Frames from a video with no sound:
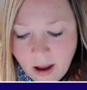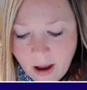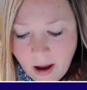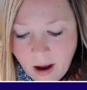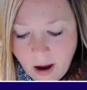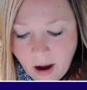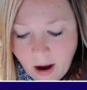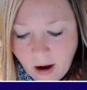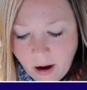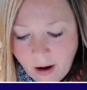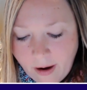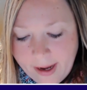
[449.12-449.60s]

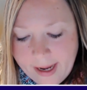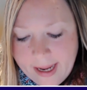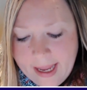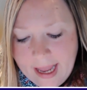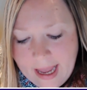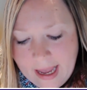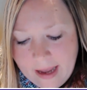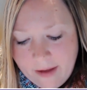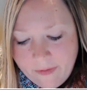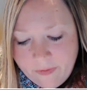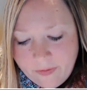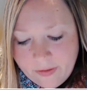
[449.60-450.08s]
I
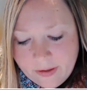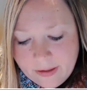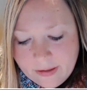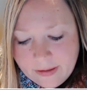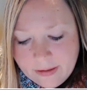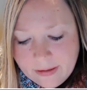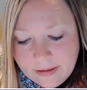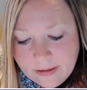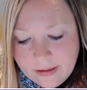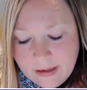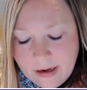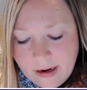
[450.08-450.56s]

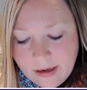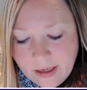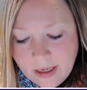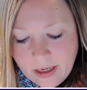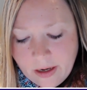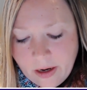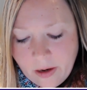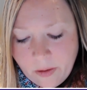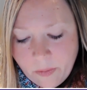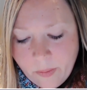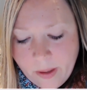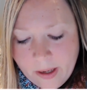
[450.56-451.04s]
haven't,
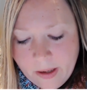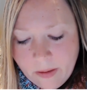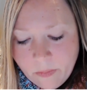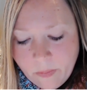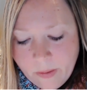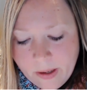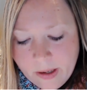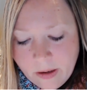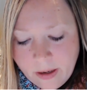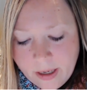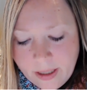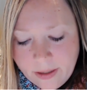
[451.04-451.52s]

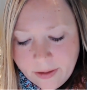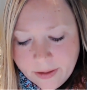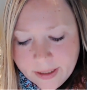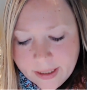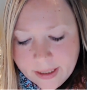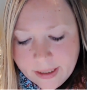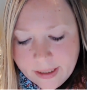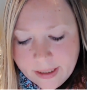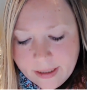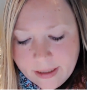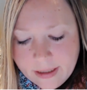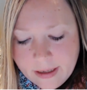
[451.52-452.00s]
when I
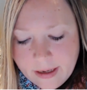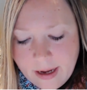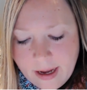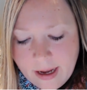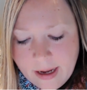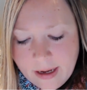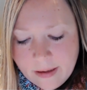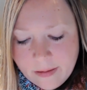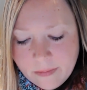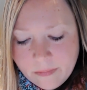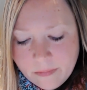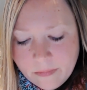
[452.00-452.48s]
look at
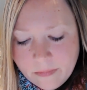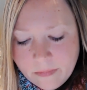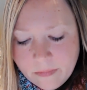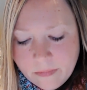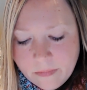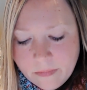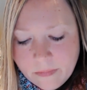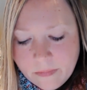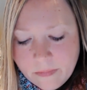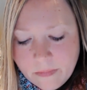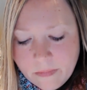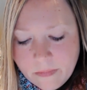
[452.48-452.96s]

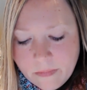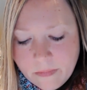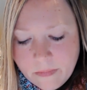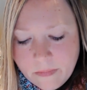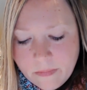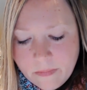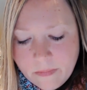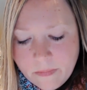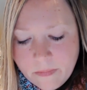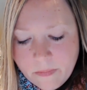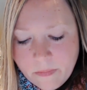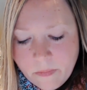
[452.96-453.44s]

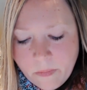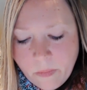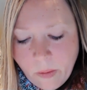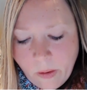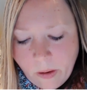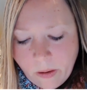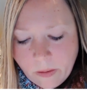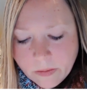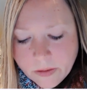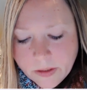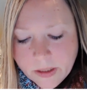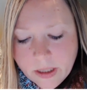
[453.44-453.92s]

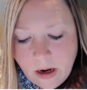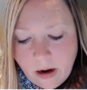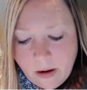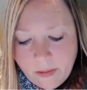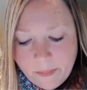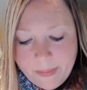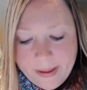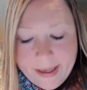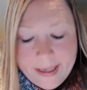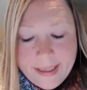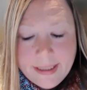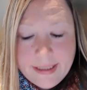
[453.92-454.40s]
what harm
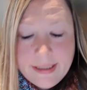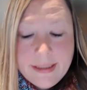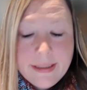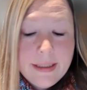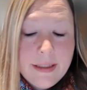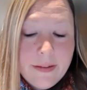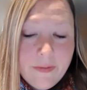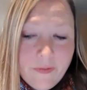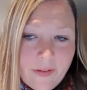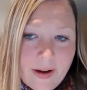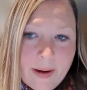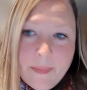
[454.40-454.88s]
patients
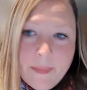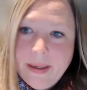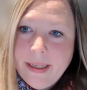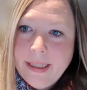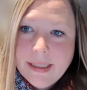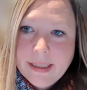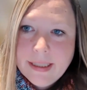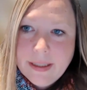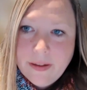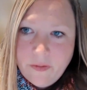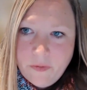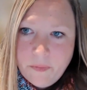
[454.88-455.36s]
and
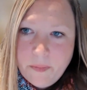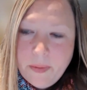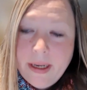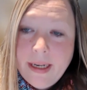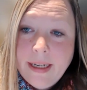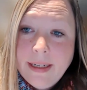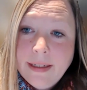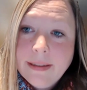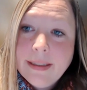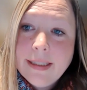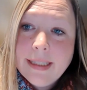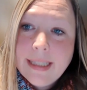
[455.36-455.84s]
families have
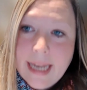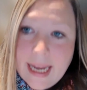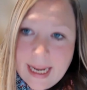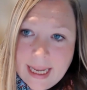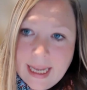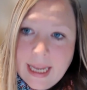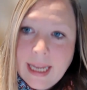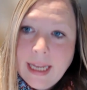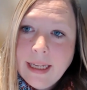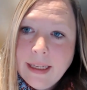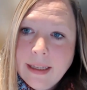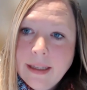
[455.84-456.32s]
been
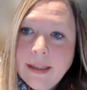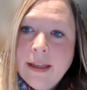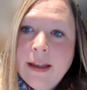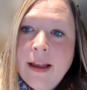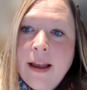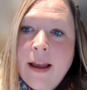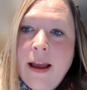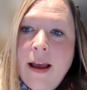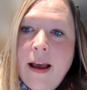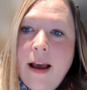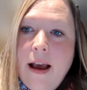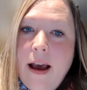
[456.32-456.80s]
saying
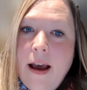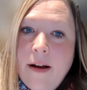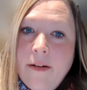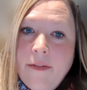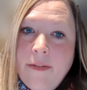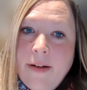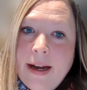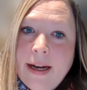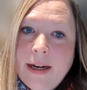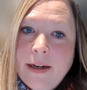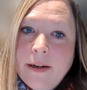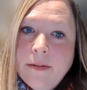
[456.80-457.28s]

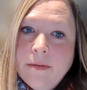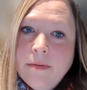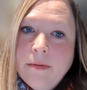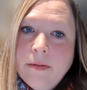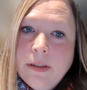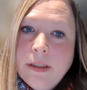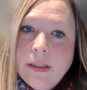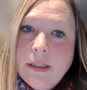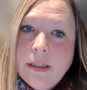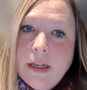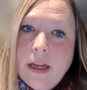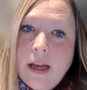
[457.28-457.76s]

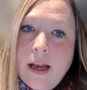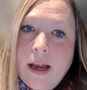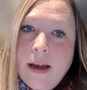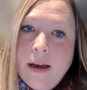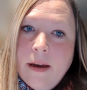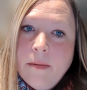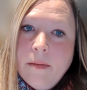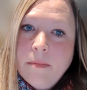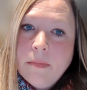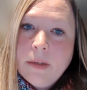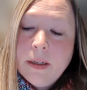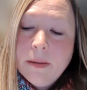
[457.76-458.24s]
around
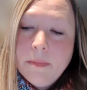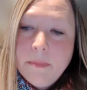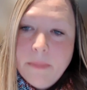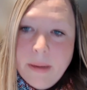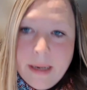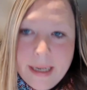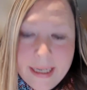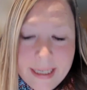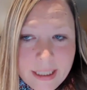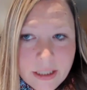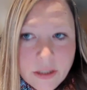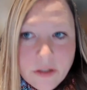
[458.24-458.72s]

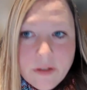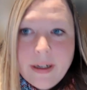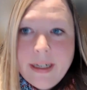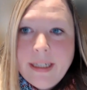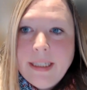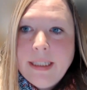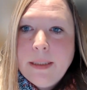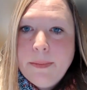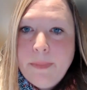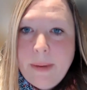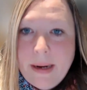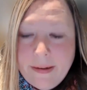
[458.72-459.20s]
complete
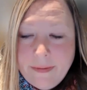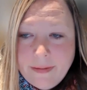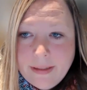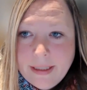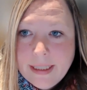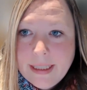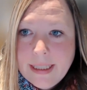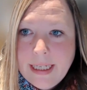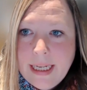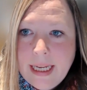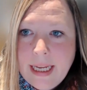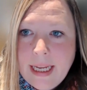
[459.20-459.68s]

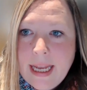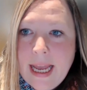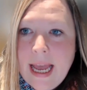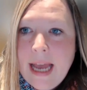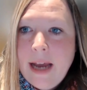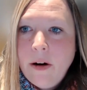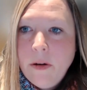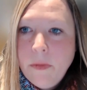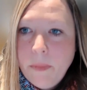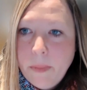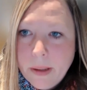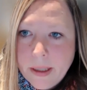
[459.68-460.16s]
transparency,
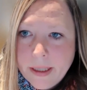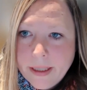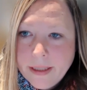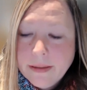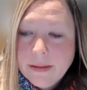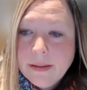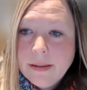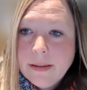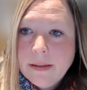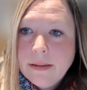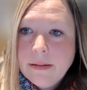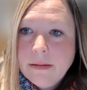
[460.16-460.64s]
help
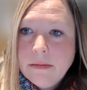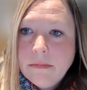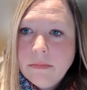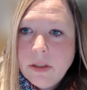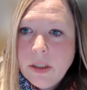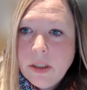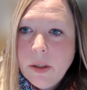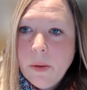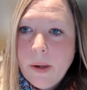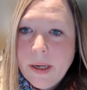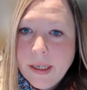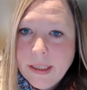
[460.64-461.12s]
us
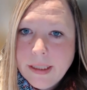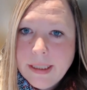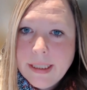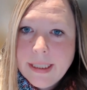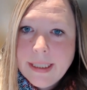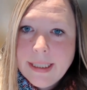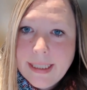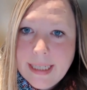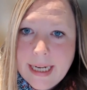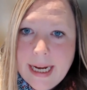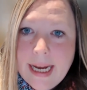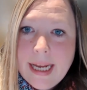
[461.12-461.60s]
to
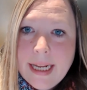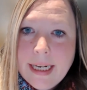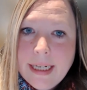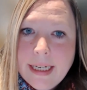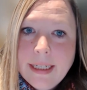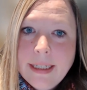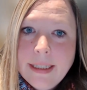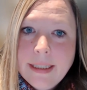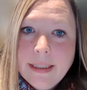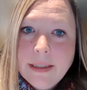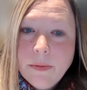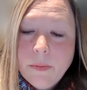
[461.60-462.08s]

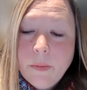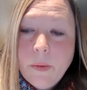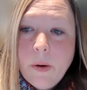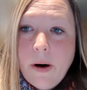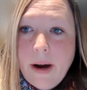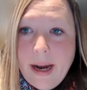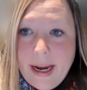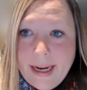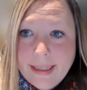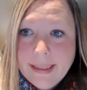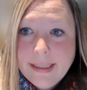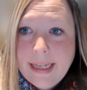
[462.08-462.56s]
understand what
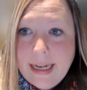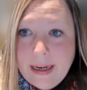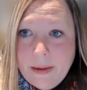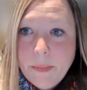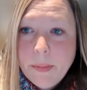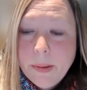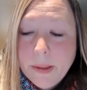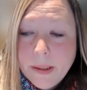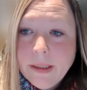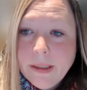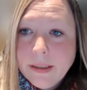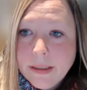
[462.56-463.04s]
has
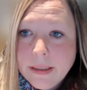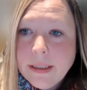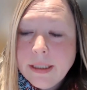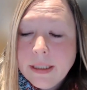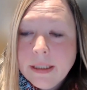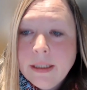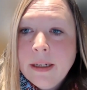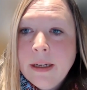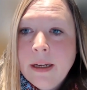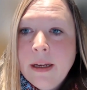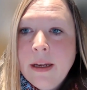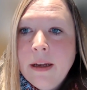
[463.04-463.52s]
happened,
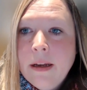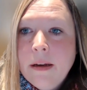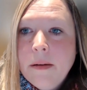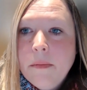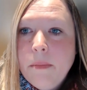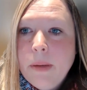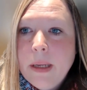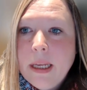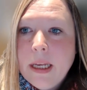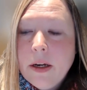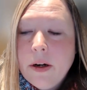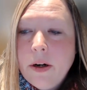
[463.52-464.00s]

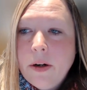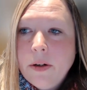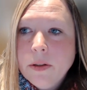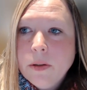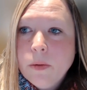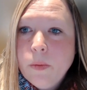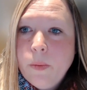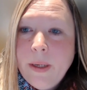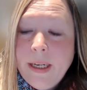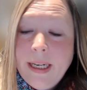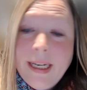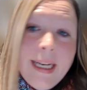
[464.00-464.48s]

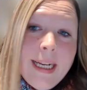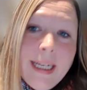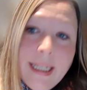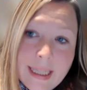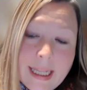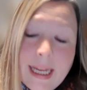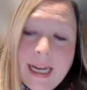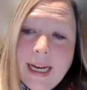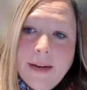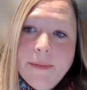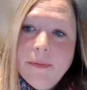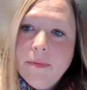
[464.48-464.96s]
because we need
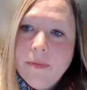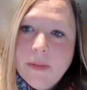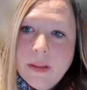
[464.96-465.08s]
that